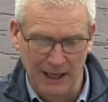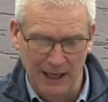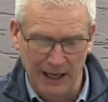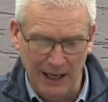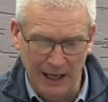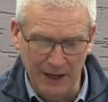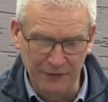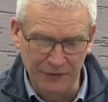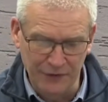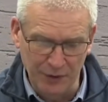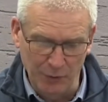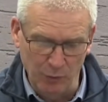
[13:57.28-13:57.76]

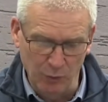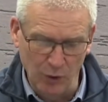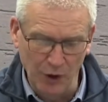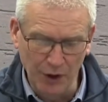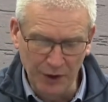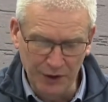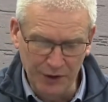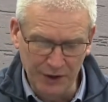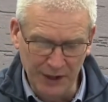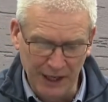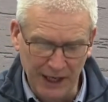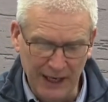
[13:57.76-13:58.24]
And the
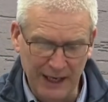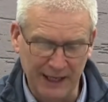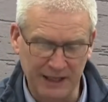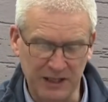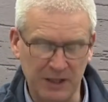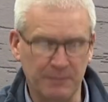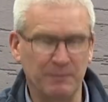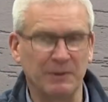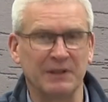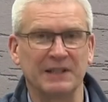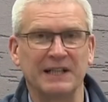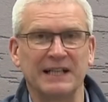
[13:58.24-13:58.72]
one
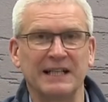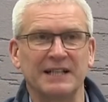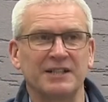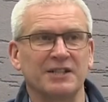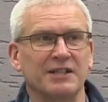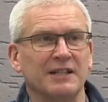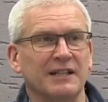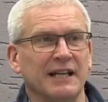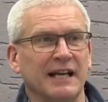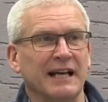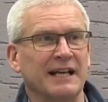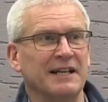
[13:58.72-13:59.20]

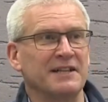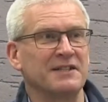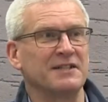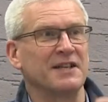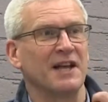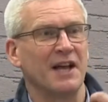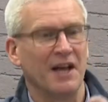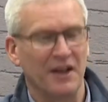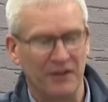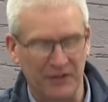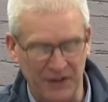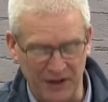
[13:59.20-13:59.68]
explanation is
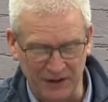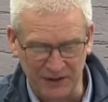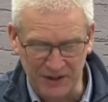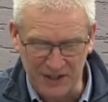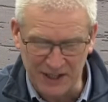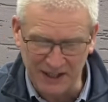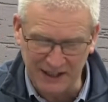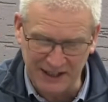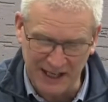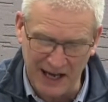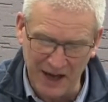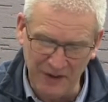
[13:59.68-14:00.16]
their
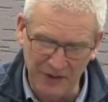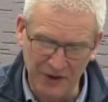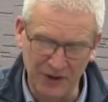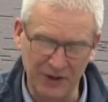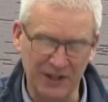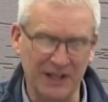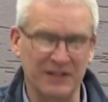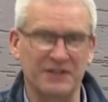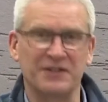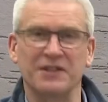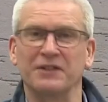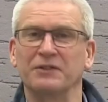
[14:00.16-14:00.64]

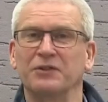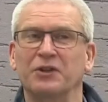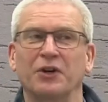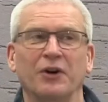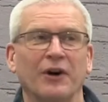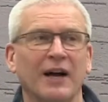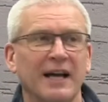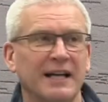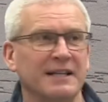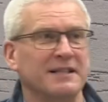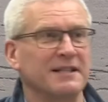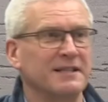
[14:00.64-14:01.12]
togetherness in
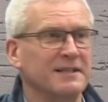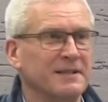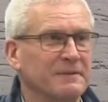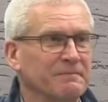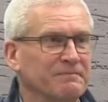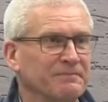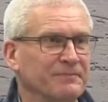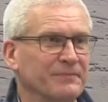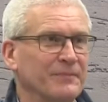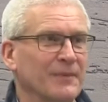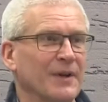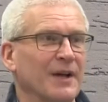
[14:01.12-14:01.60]
Christ
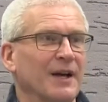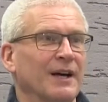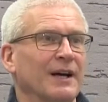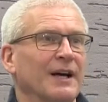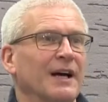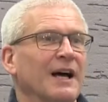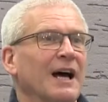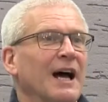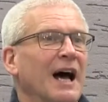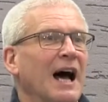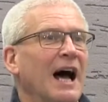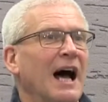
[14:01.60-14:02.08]

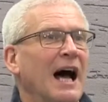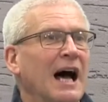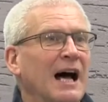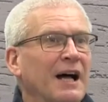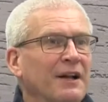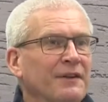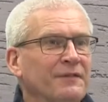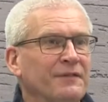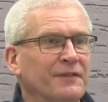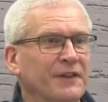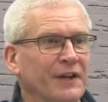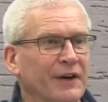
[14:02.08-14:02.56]

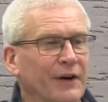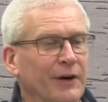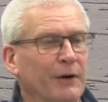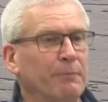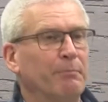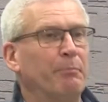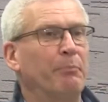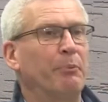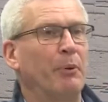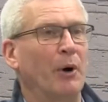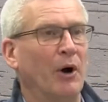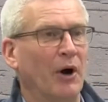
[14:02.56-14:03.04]
and their
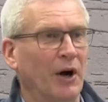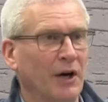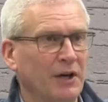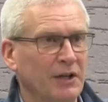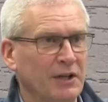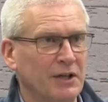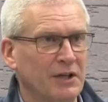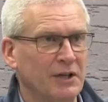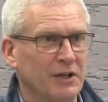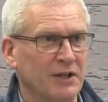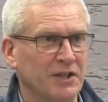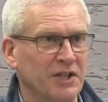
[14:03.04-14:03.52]

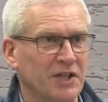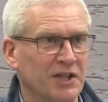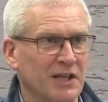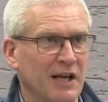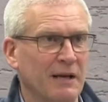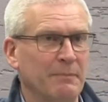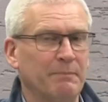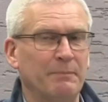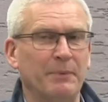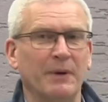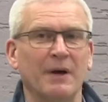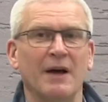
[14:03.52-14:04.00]

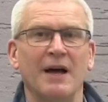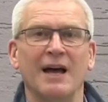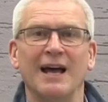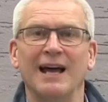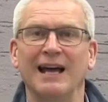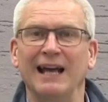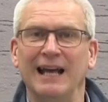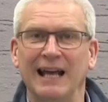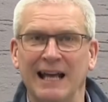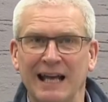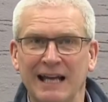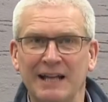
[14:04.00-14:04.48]
partnership
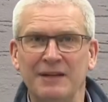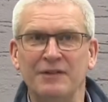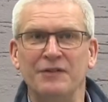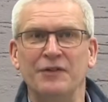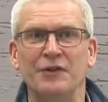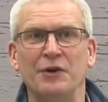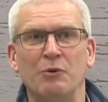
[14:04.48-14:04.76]
in